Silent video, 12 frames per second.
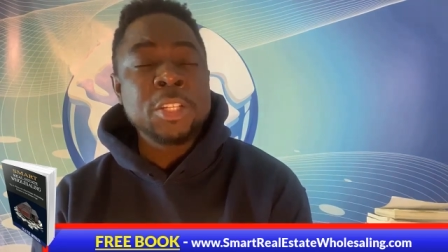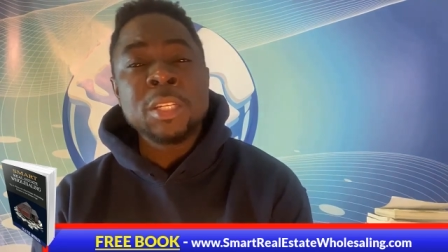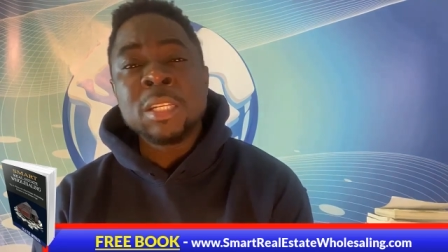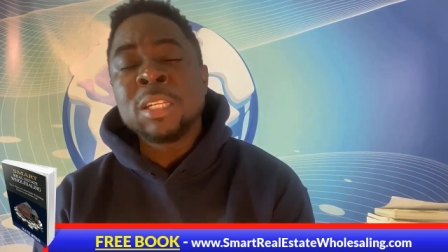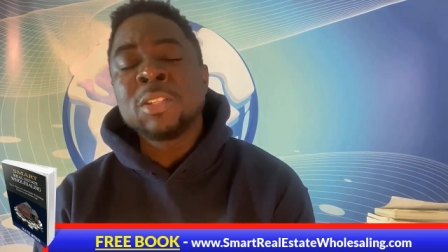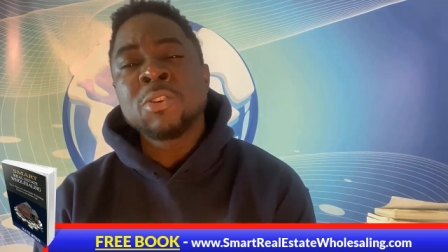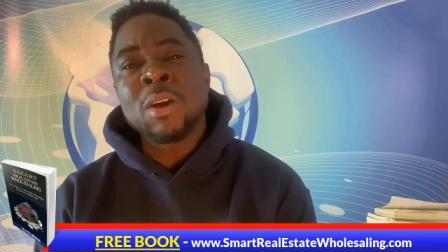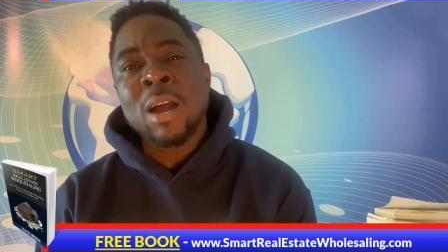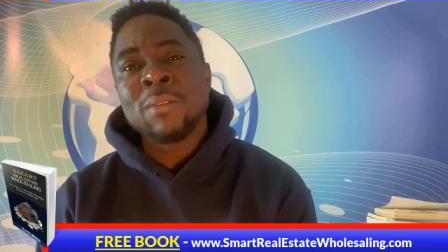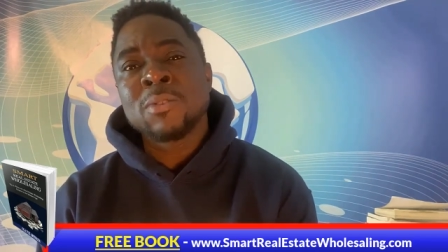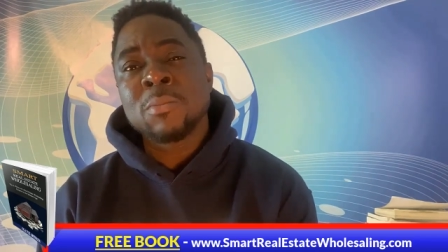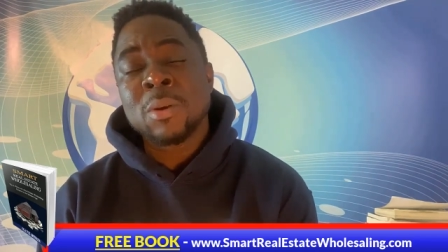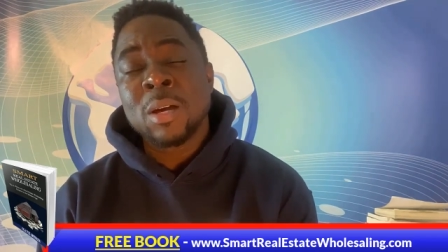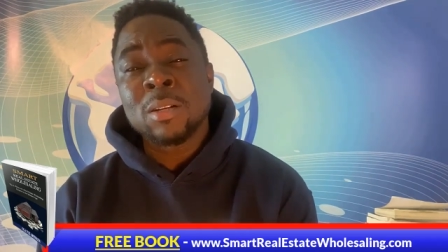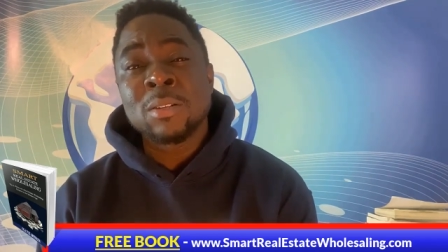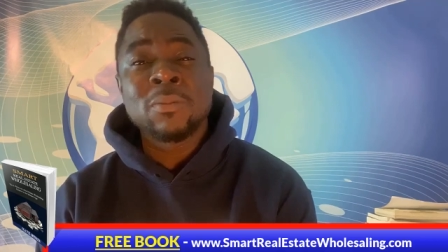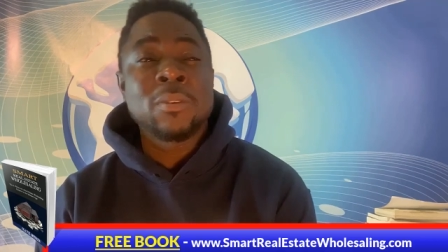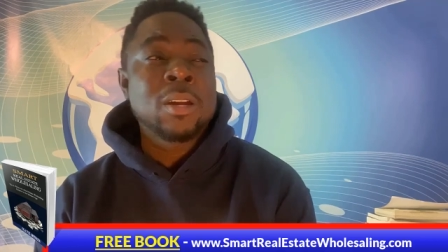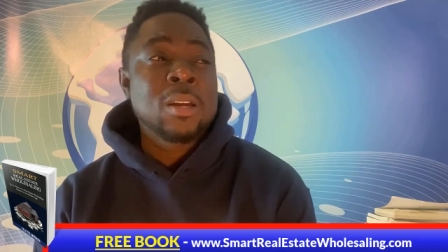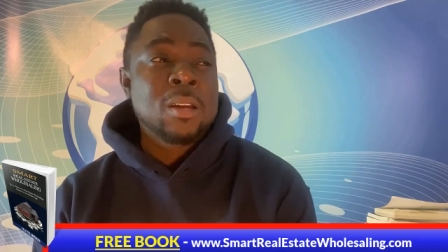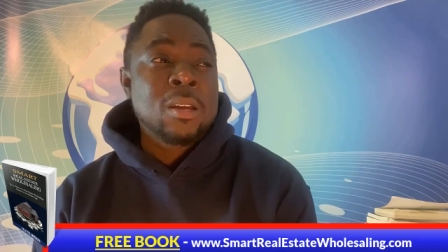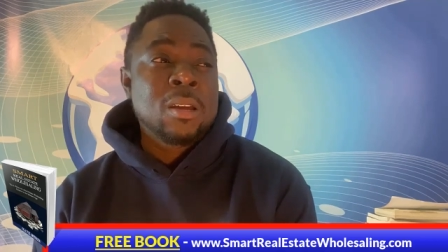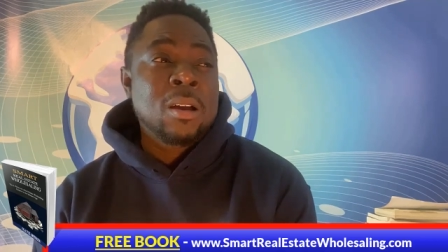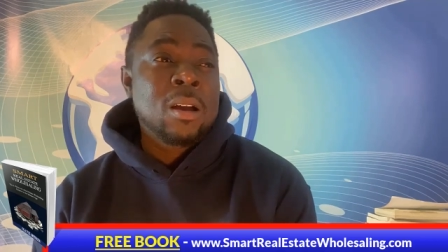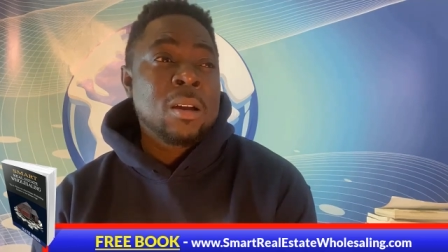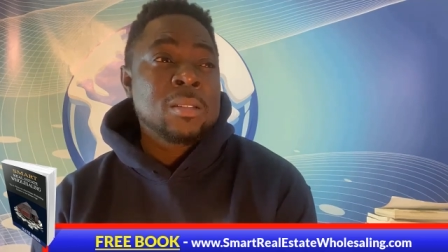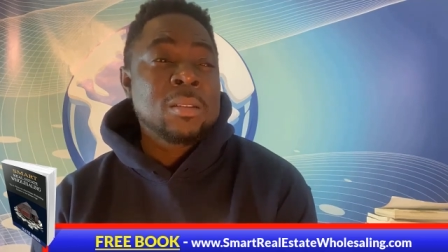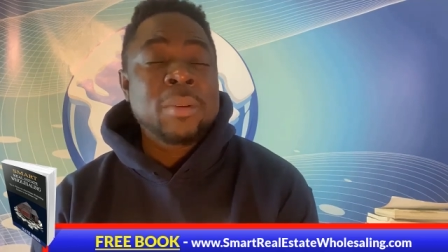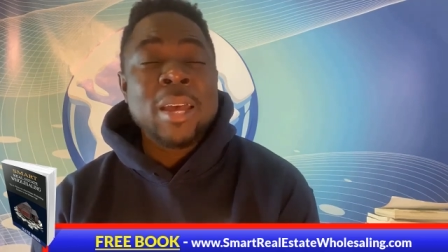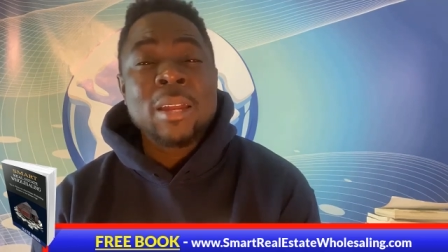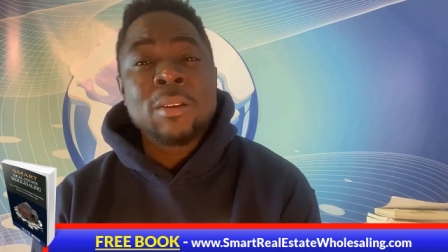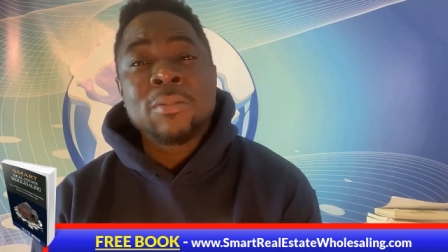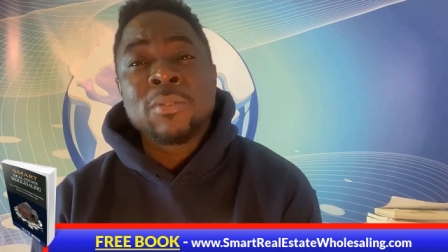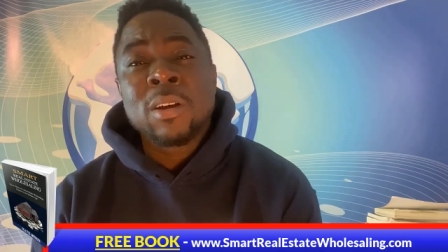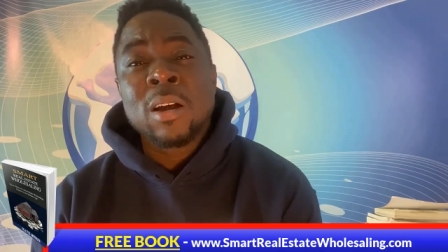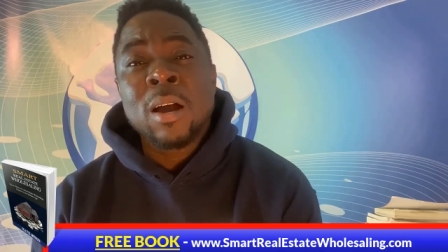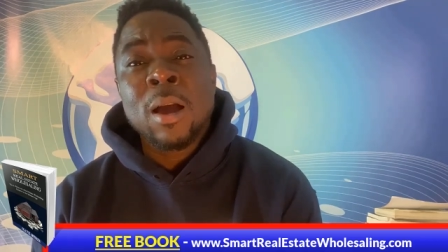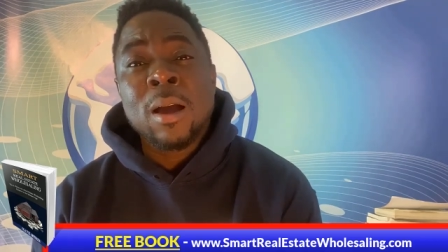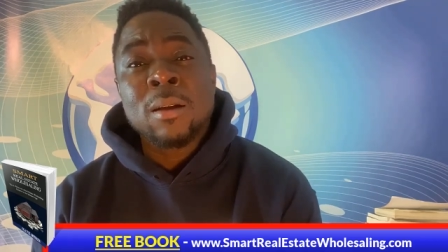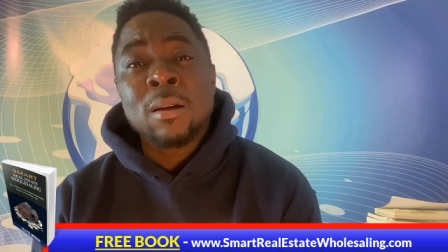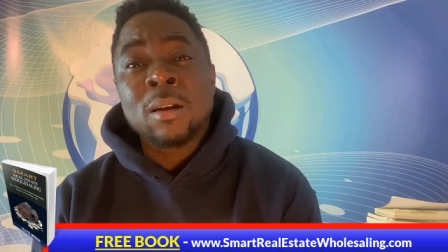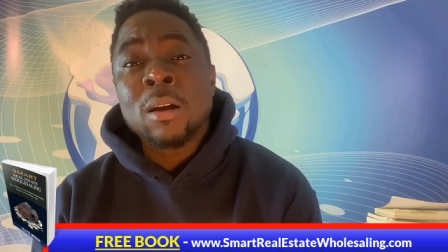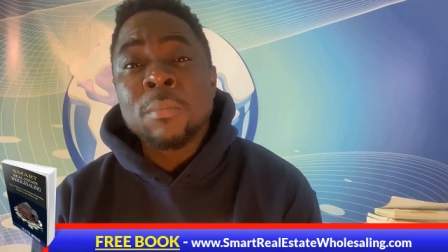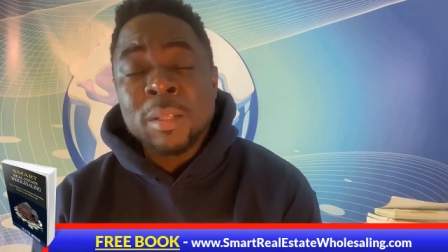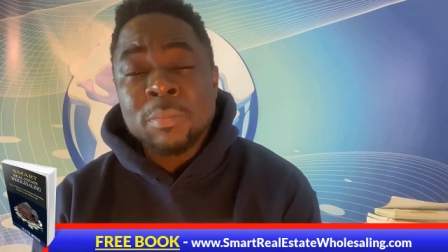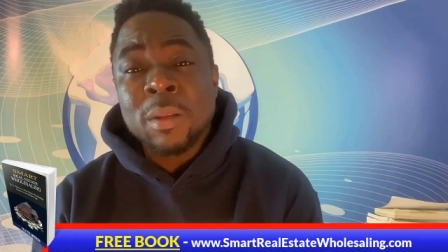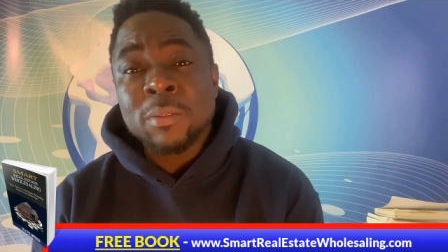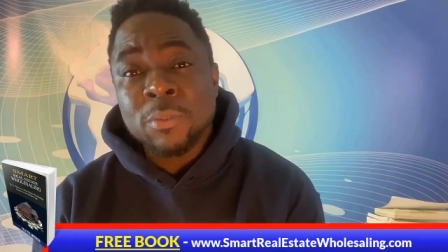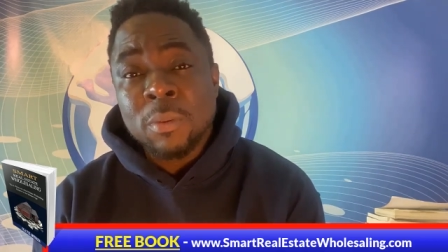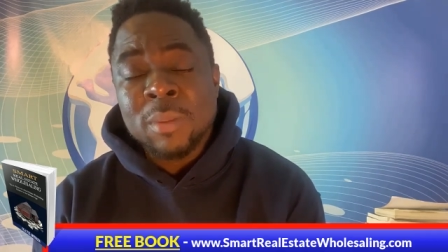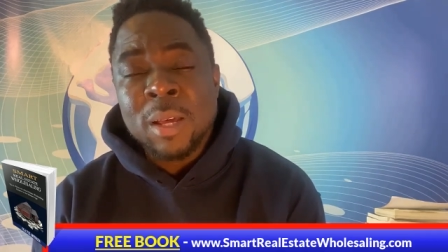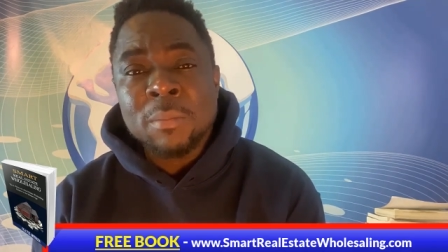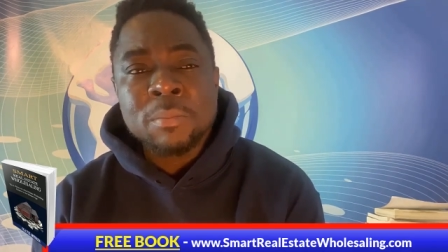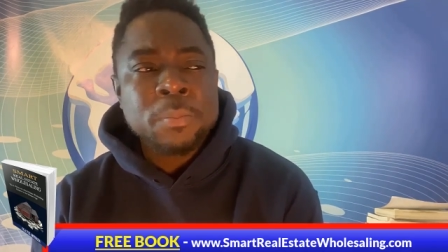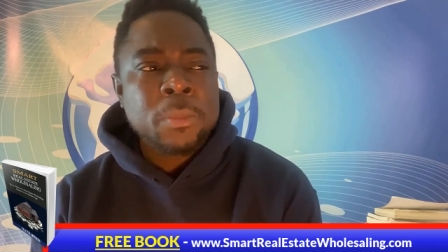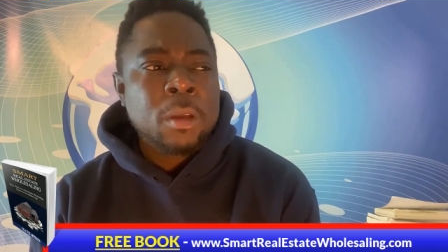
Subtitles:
You need to have some kind of a commitment from them.